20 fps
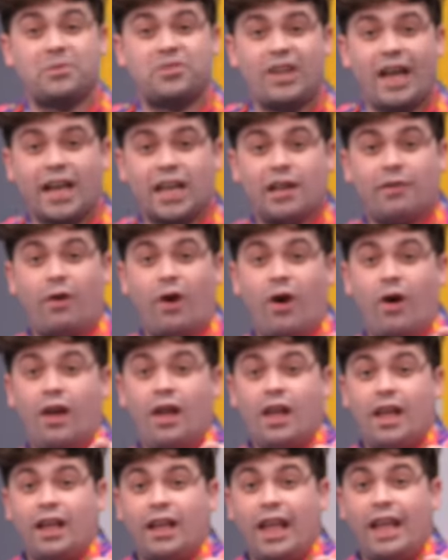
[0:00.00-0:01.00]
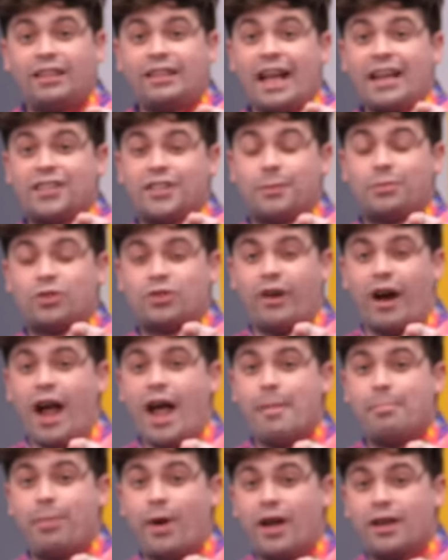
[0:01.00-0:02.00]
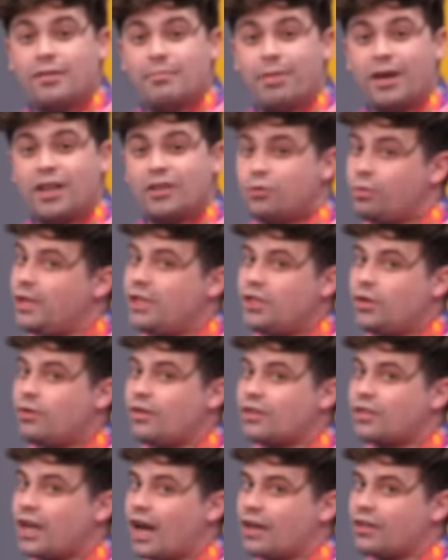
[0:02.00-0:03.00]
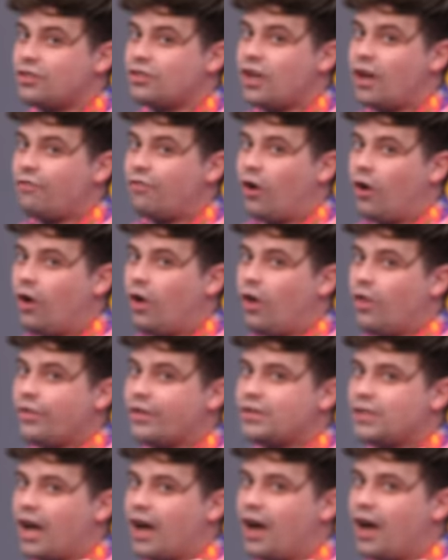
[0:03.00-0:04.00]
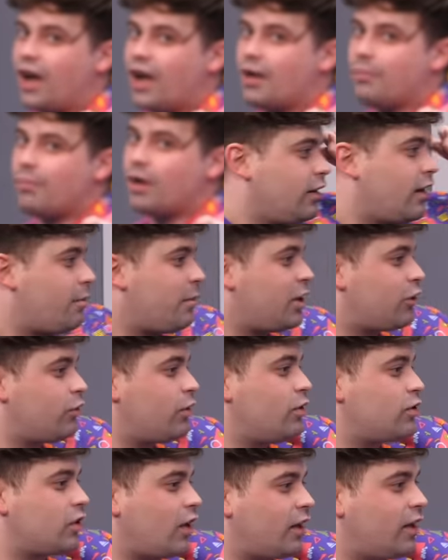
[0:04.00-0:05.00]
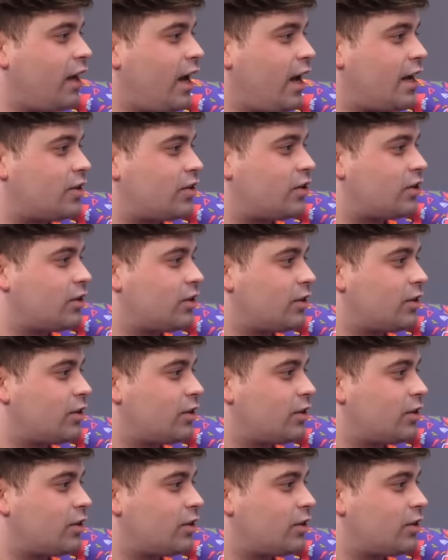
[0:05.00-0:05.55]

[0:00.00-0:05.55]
Second of all, hit that subscribe button because we do this kind of stuff all the time. Let me introduce our guests.